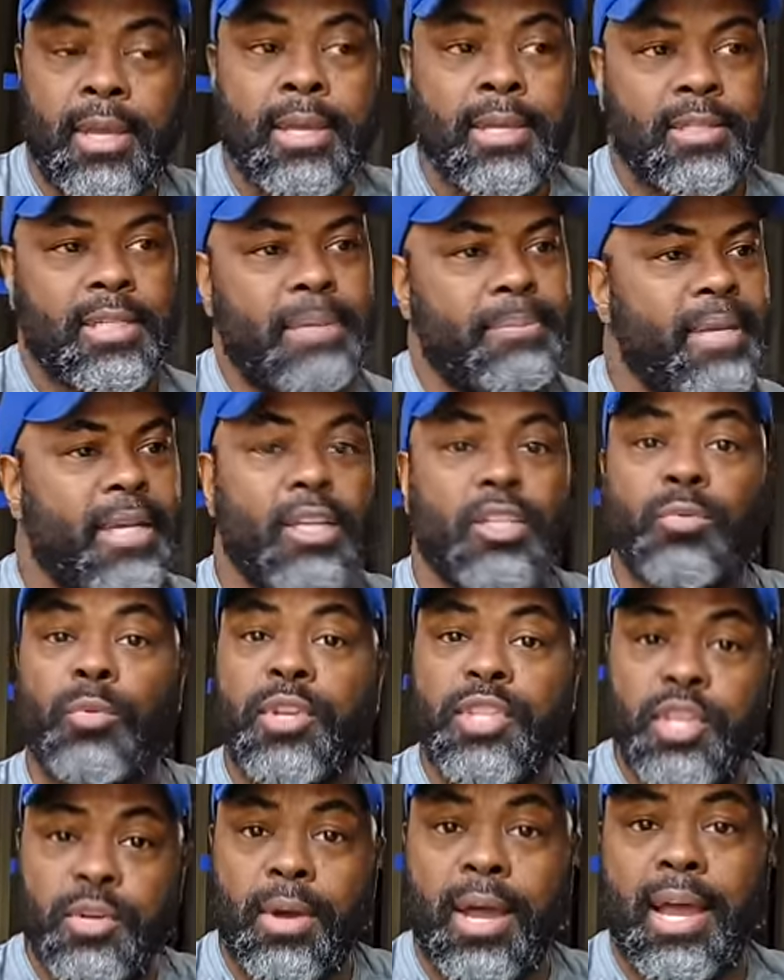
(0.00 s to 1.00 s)
See, because
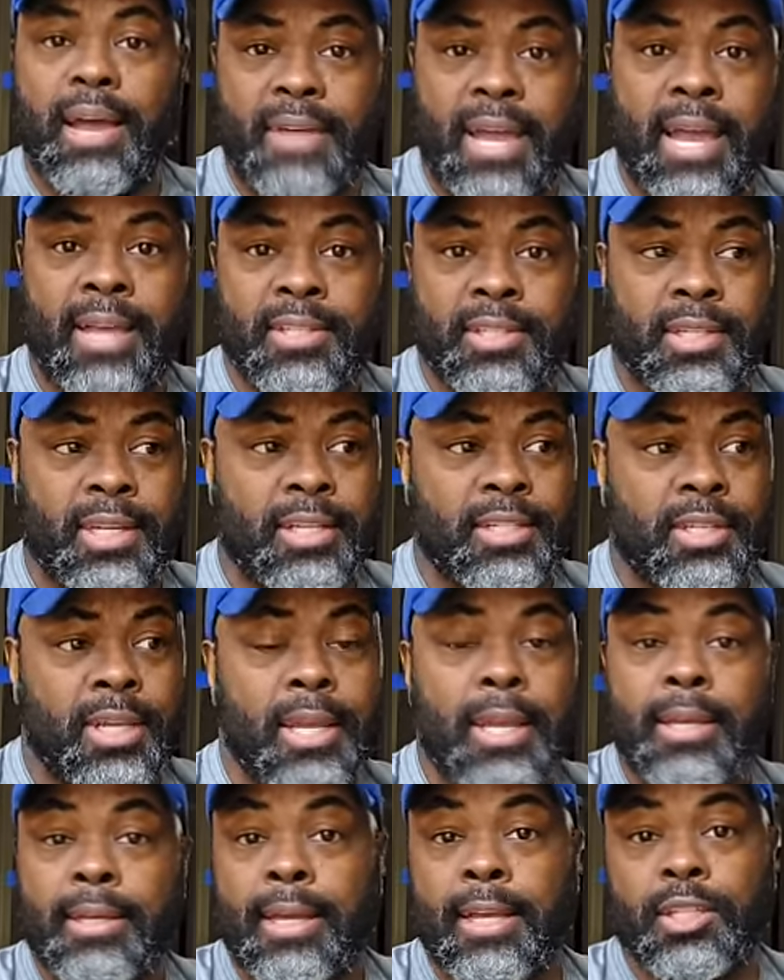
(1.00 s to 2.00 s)
when you have assets,
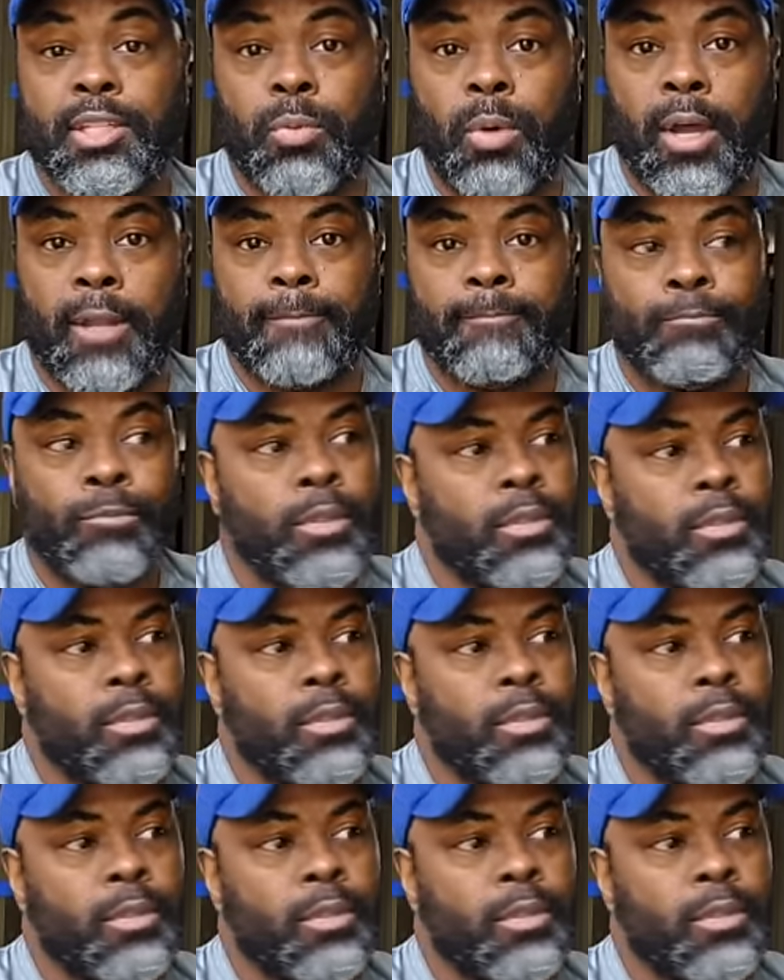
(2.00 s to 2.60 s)
guess what?